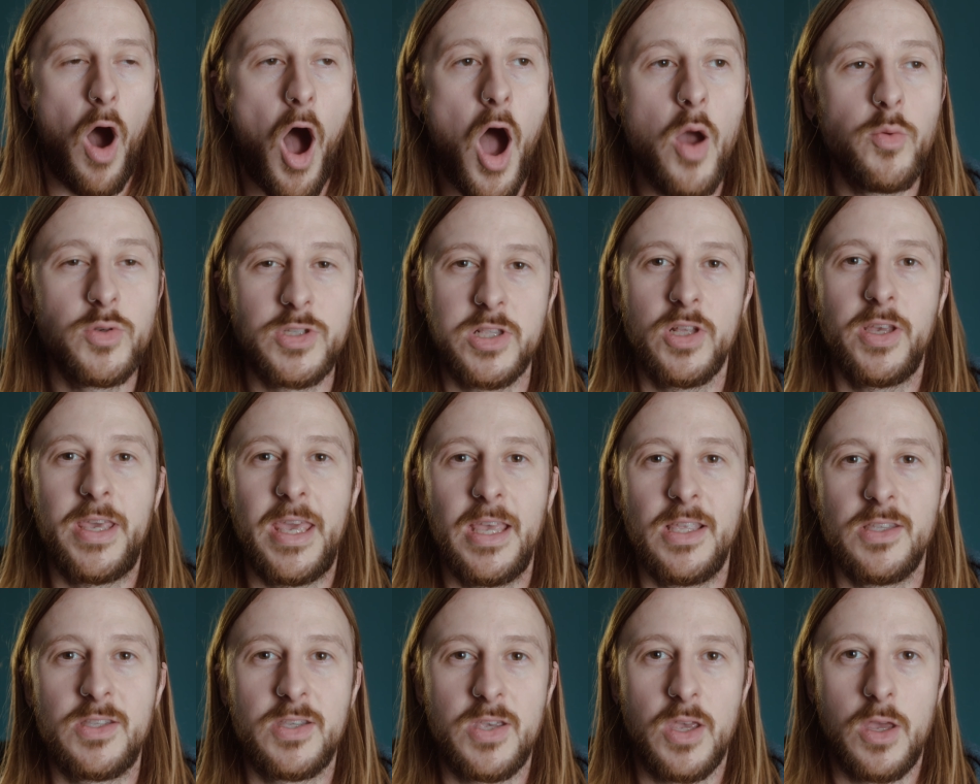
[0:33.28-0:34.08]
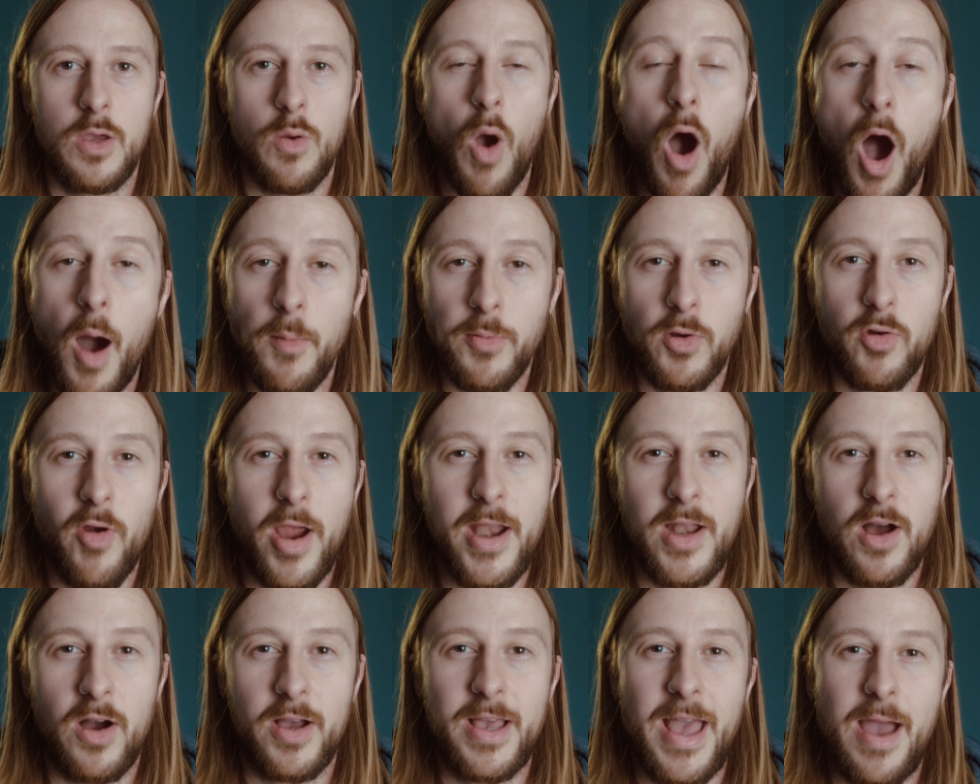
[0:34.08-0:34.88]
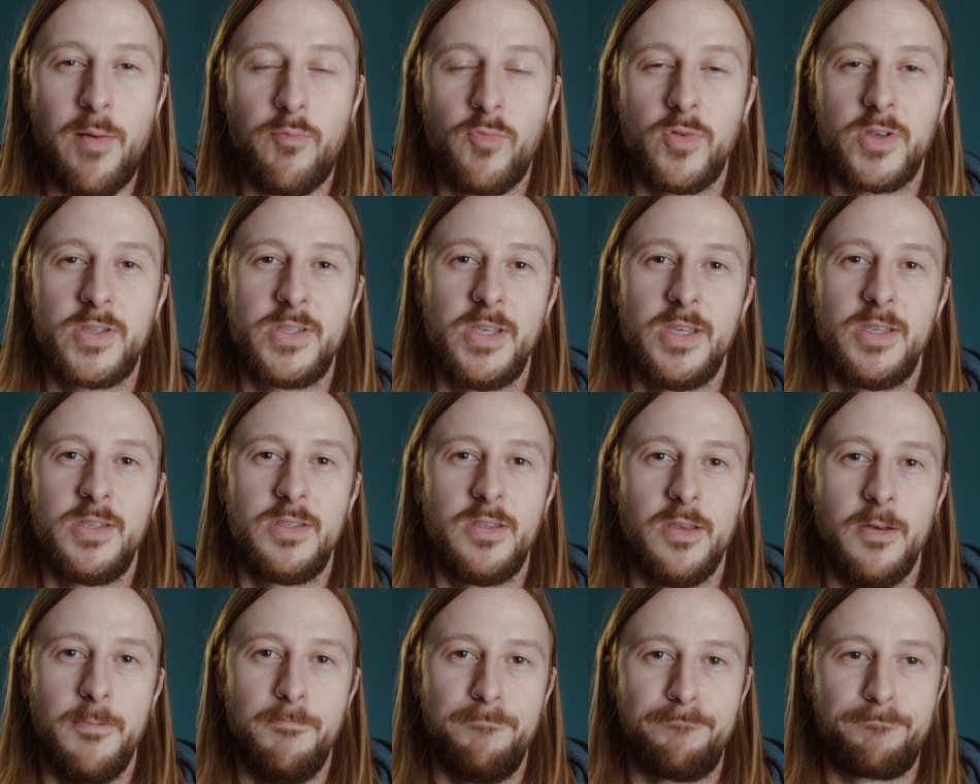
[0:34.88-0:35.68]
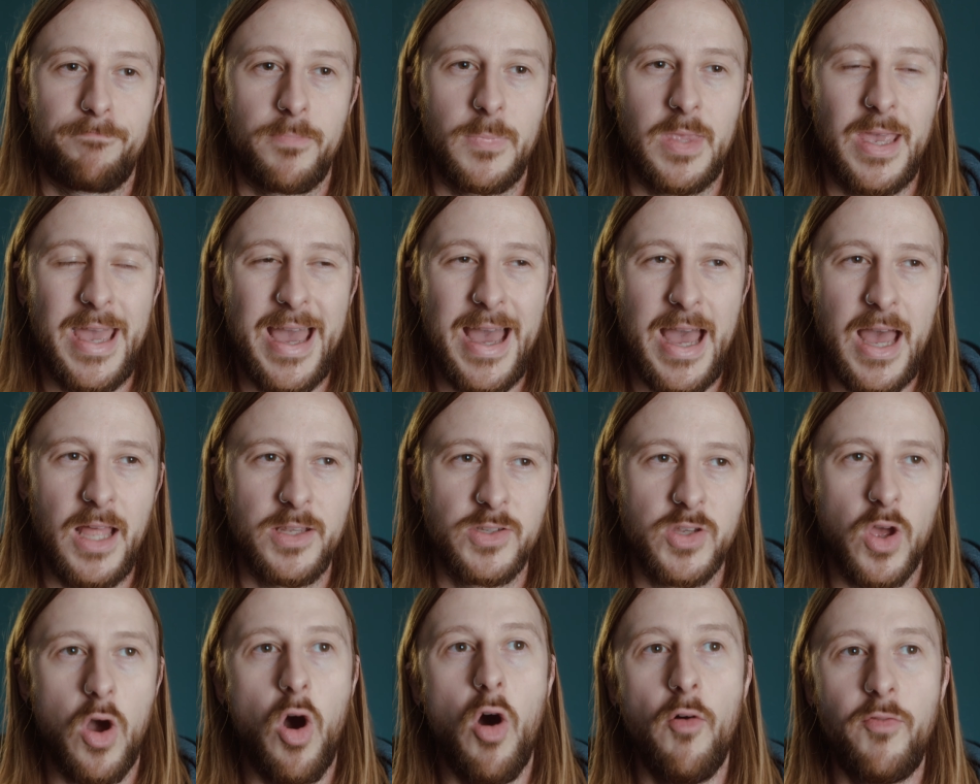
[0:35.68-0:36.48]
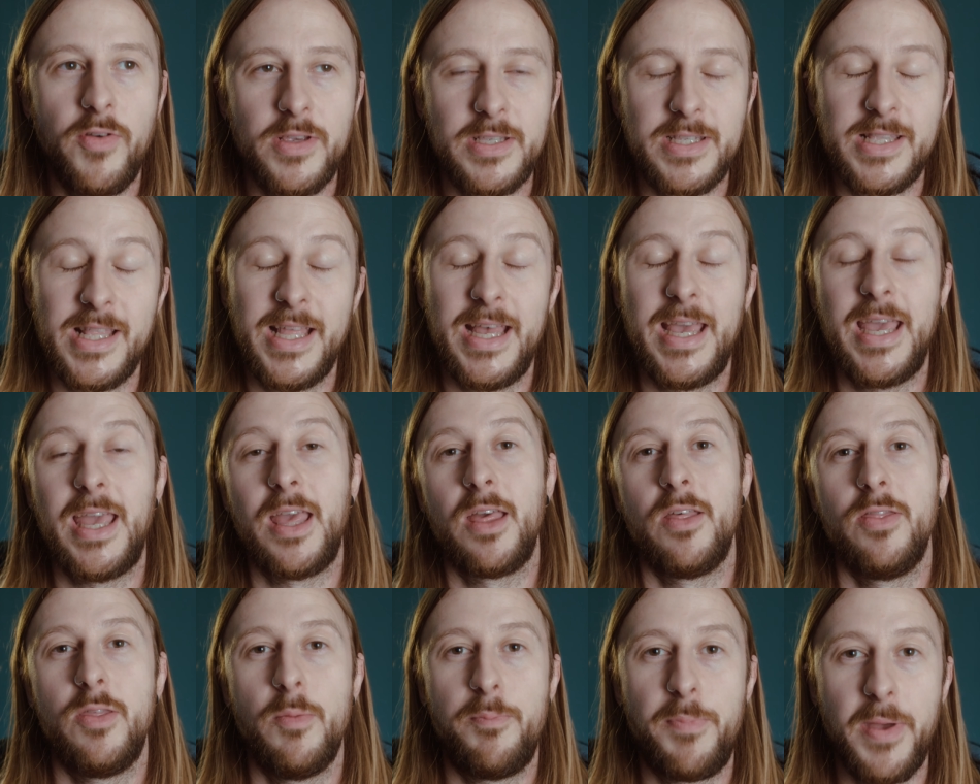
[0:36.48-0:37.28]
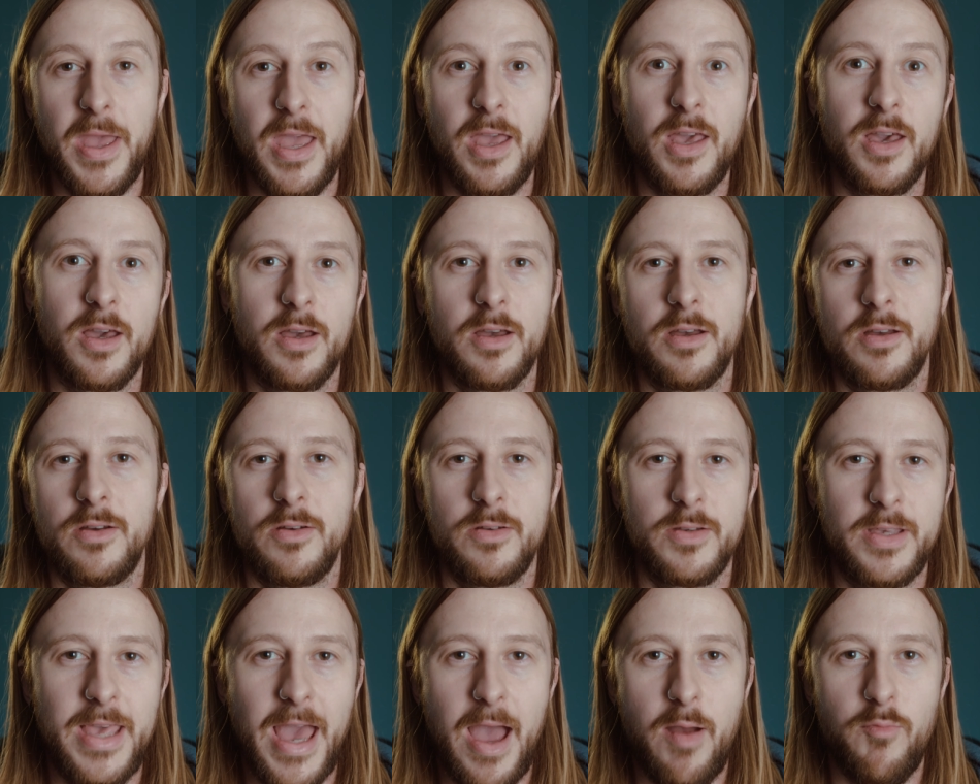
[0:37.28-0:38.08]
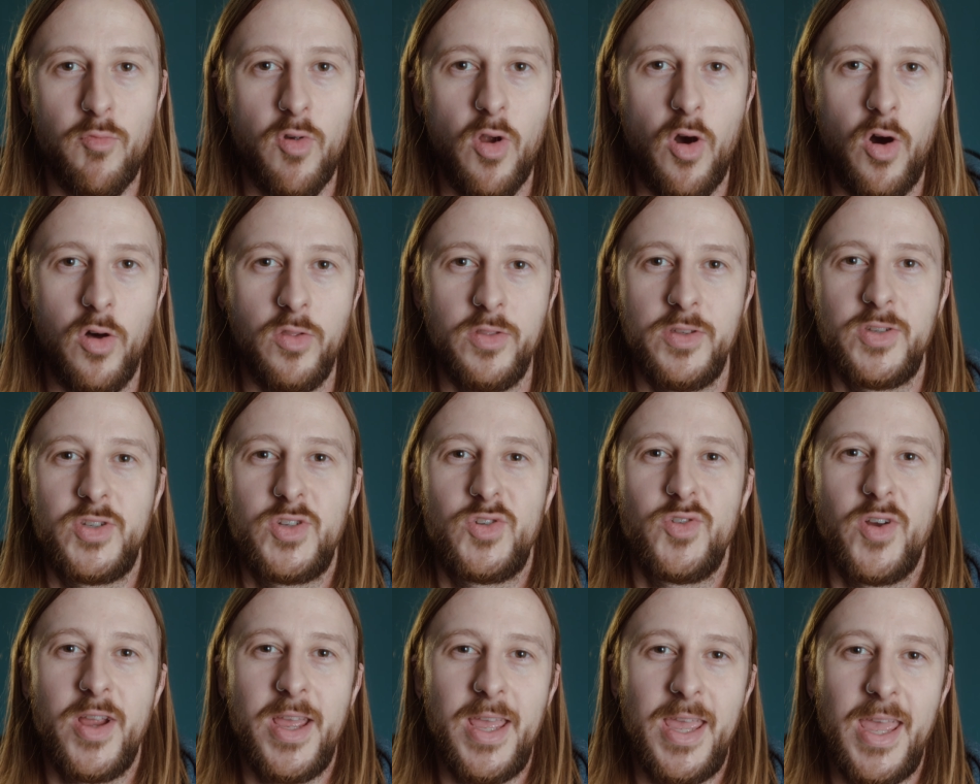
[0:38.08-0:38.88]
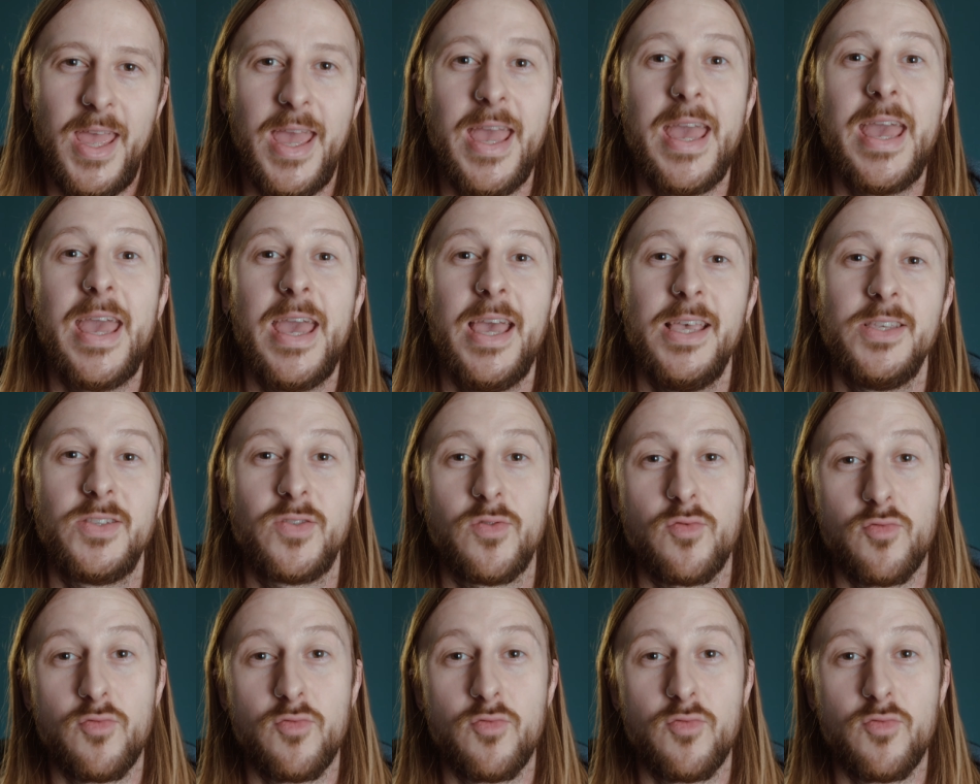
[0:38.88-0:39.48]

I was looking to upgrade our camera system, and obviously the big camera on the street is